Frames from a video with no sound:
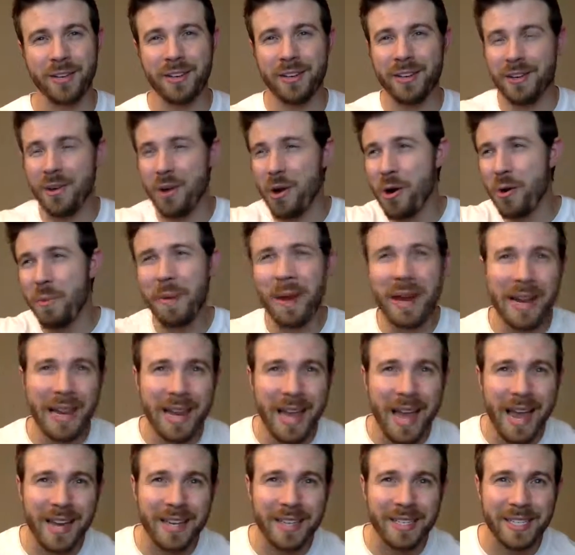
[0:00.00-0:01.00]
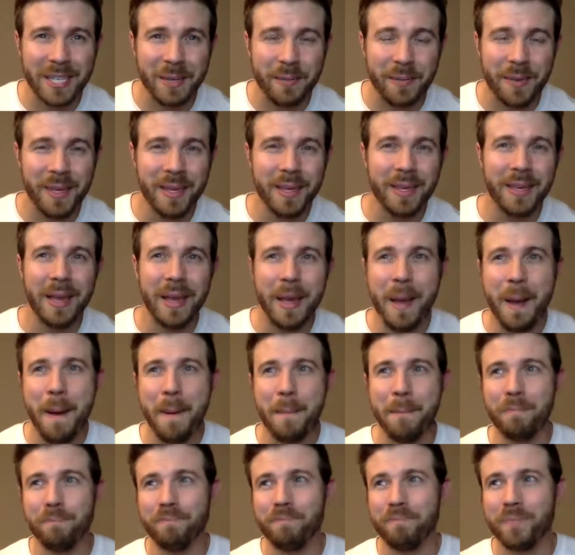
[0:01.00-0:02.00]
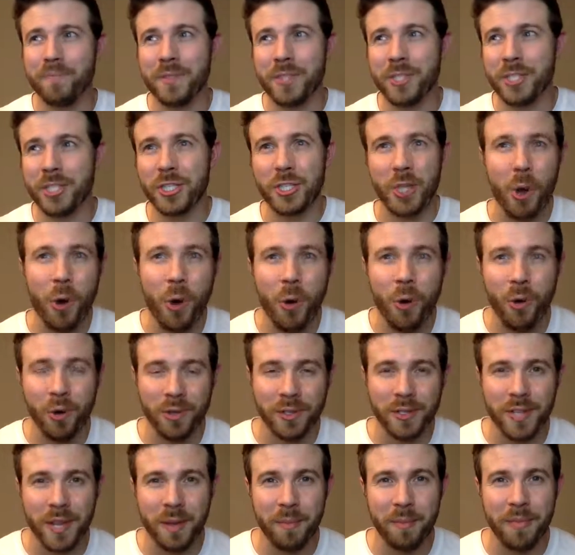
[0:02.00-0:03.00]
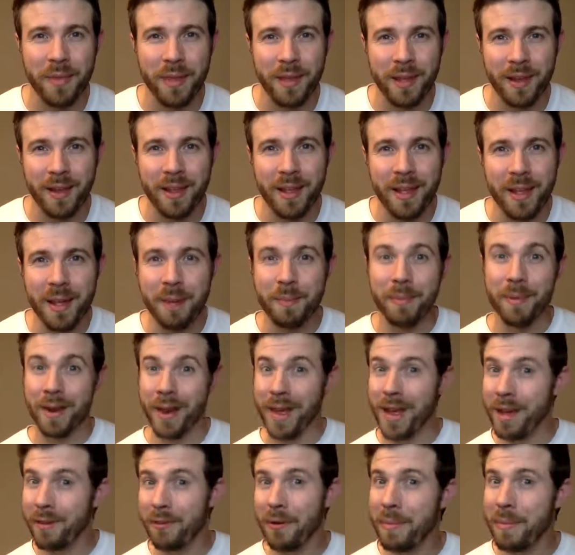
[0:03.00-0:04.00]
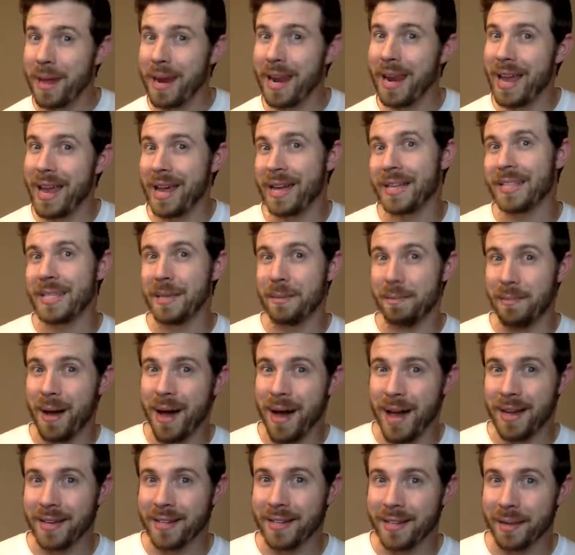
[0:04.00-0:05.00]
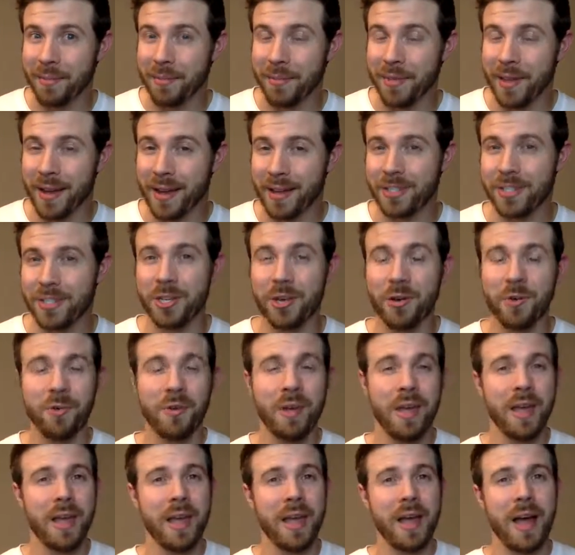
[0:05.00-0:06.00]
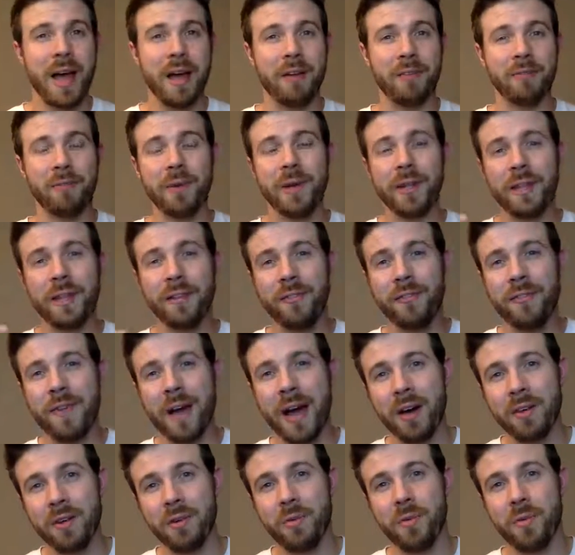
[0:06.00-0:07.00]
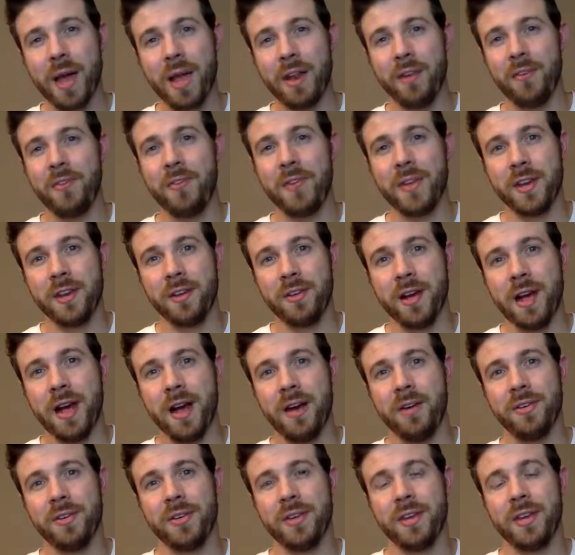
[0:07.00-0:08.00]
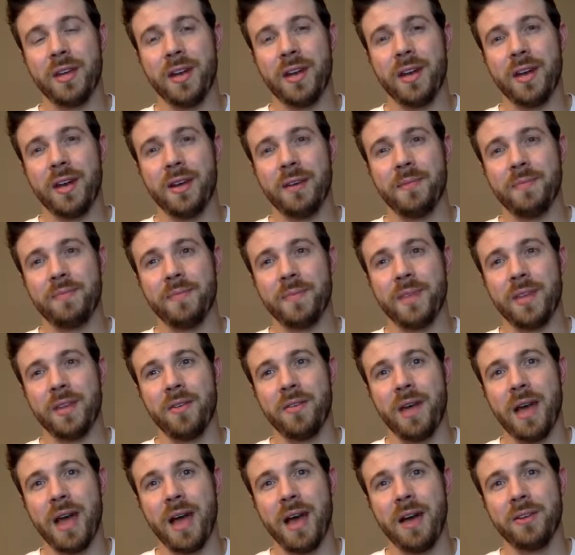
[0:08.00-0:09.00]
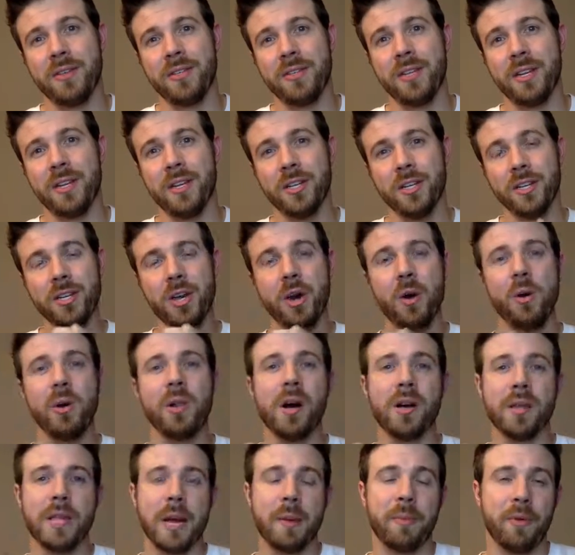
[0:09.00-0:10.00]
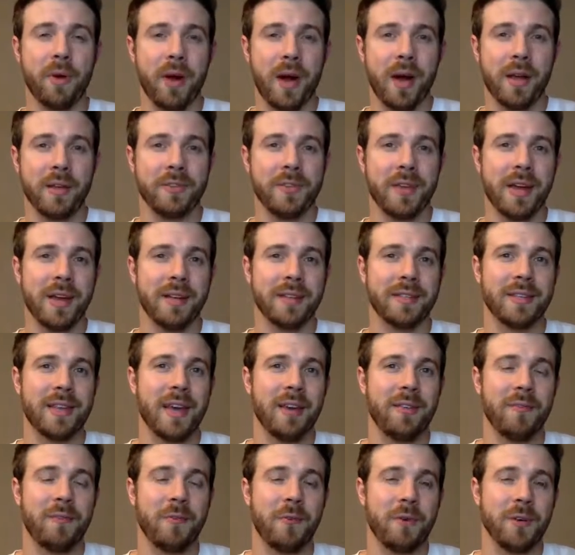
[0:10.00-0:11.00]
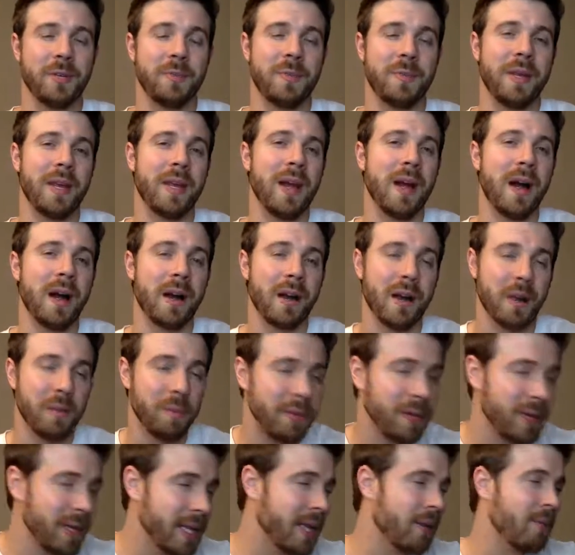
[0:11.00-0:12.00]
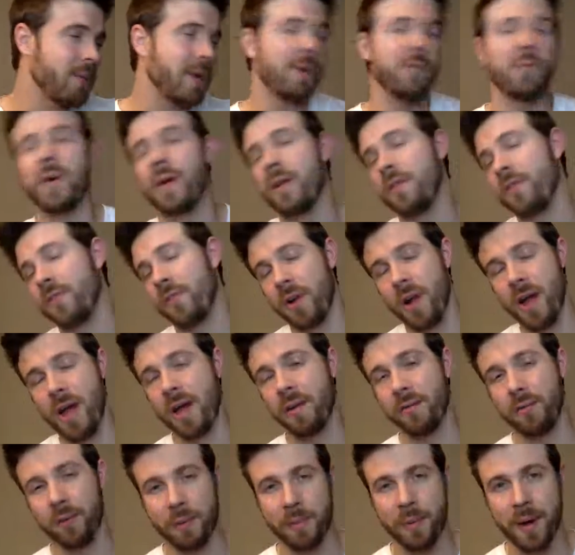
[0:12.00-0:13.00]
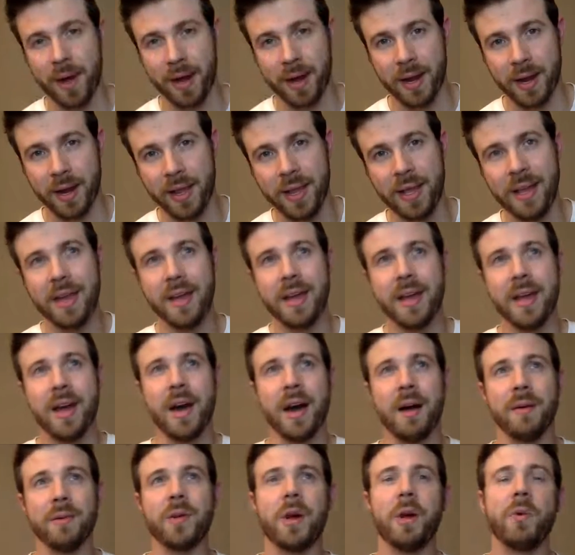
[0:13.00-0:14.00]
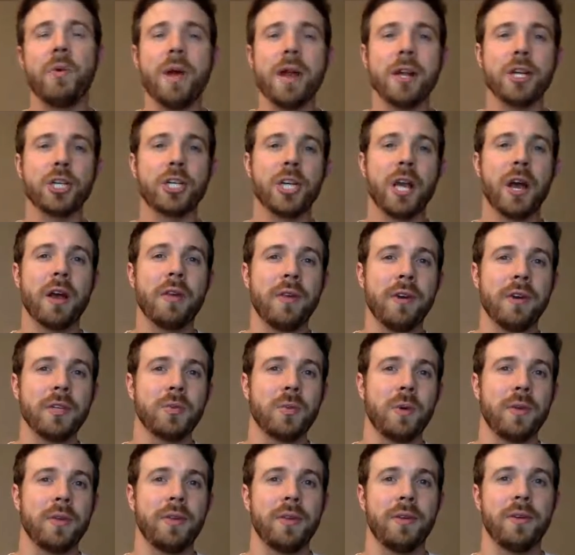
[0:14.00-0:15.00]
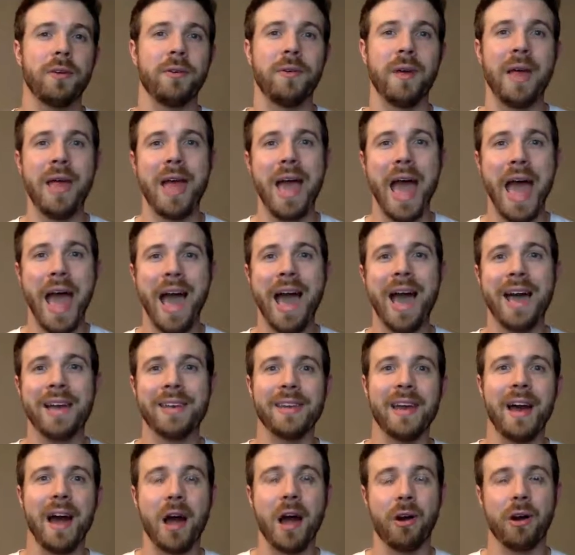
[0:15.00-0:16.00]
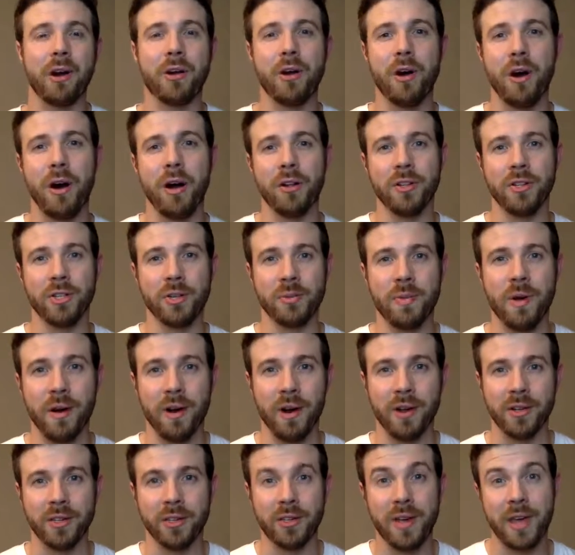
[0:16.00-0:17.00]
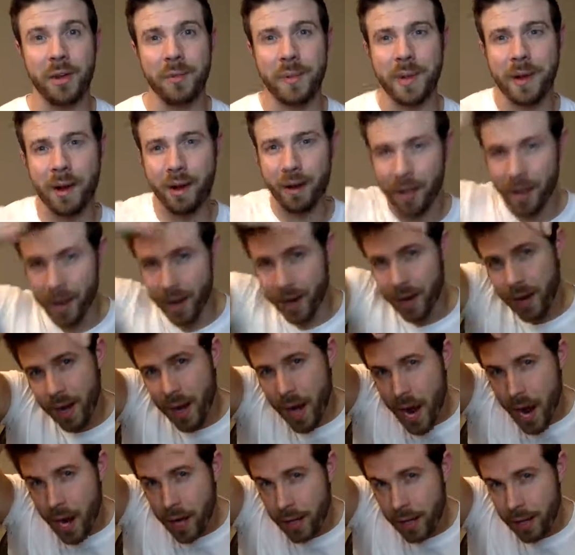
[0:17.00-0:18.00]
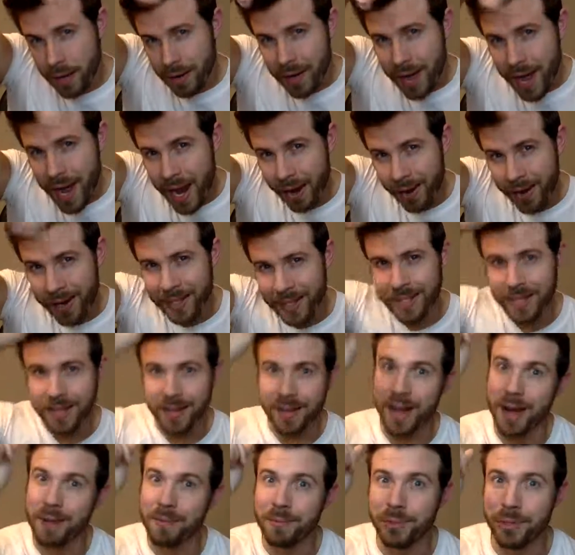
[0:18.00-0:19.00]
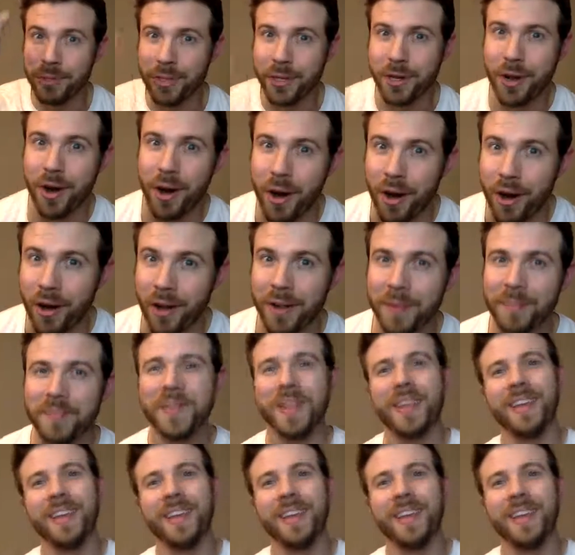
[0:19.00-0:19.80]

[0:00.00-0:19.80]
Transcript: Nobody likes to be sold something, but everybody likes to buy something. So I really found a way to figure out how to go along that process and for it to be a complete win-win for everybody. So I want to share those with you at our call tomorrow. So that'll be our little carrot. Come to the call.